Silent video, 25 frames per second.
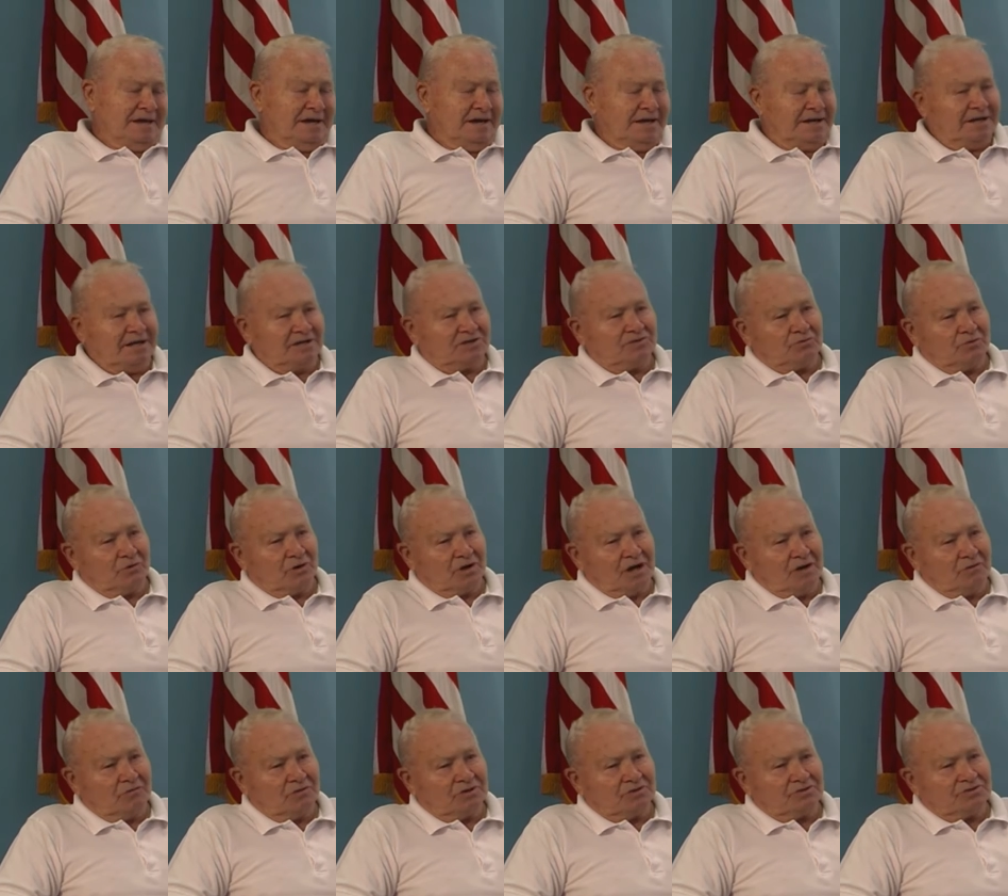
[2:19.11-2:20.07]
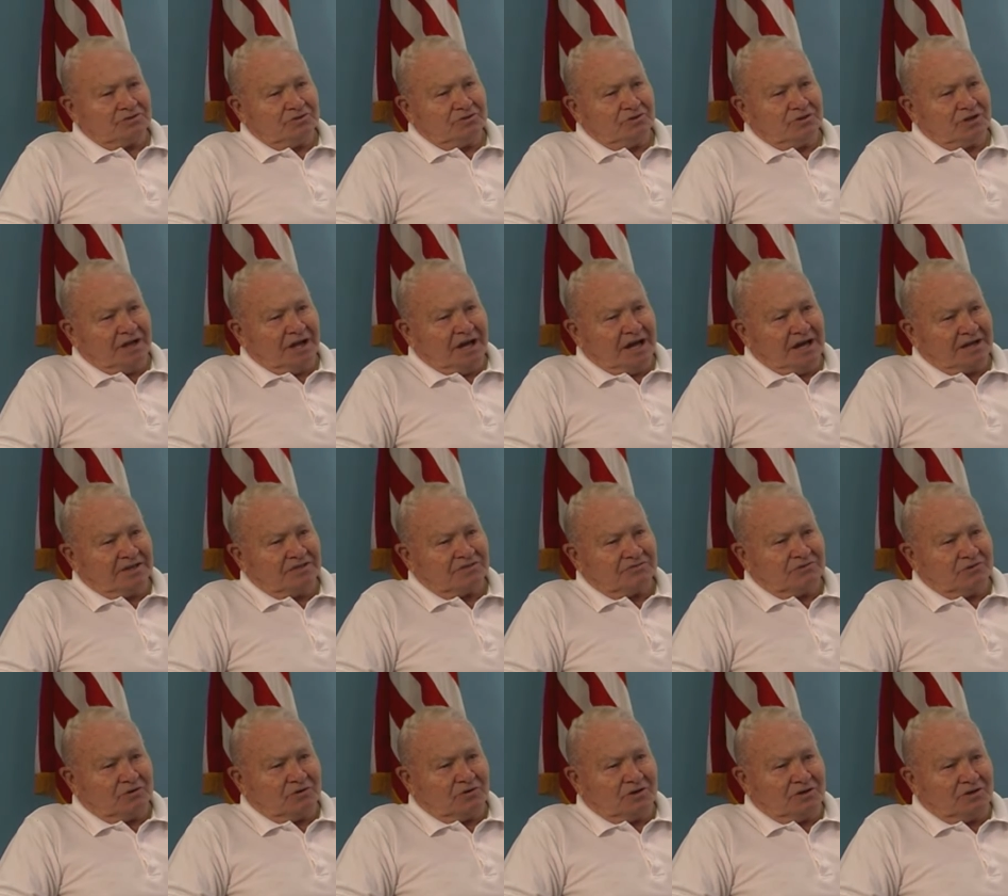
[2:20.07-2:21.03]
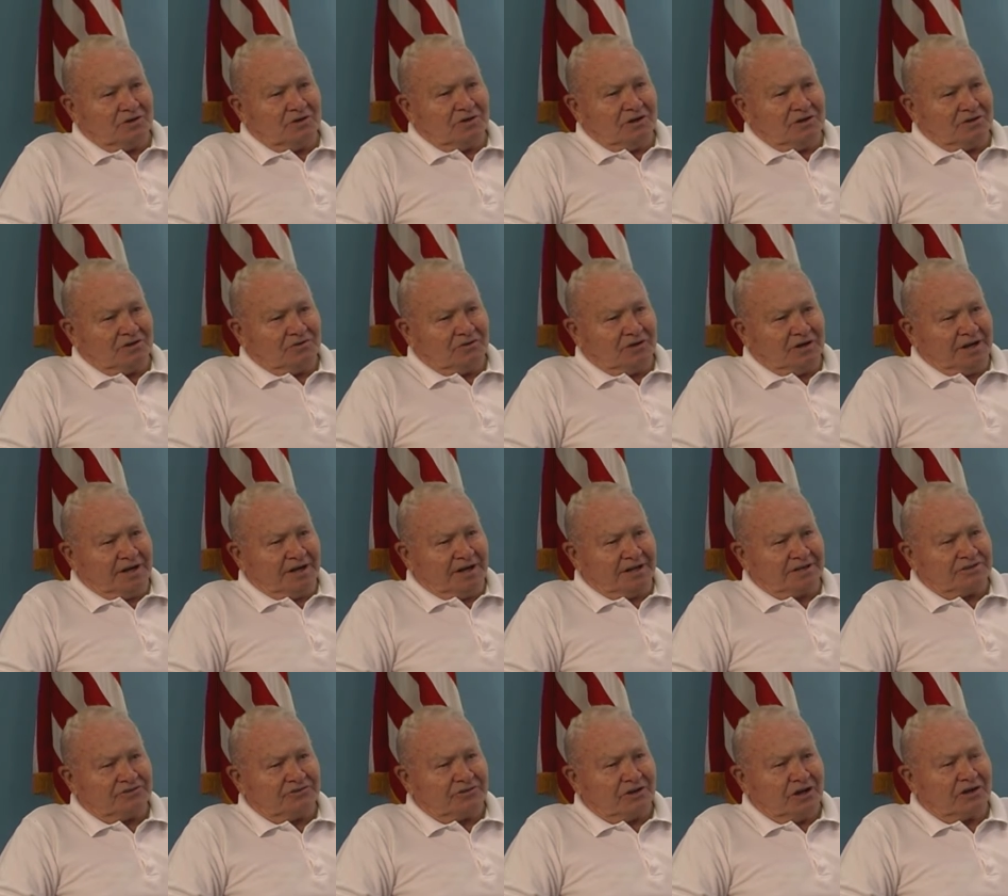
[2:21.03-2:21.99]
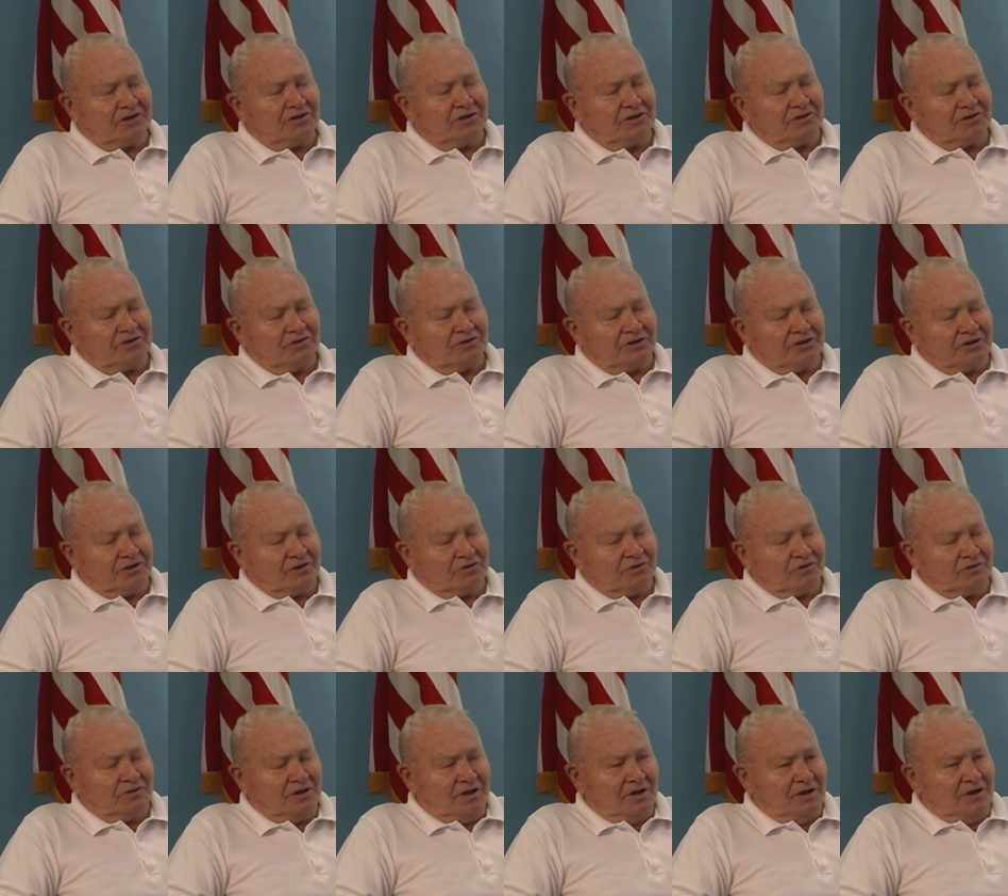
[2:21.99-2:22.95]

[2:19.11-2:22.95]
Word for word: and that's where I was utilized for a training instructor until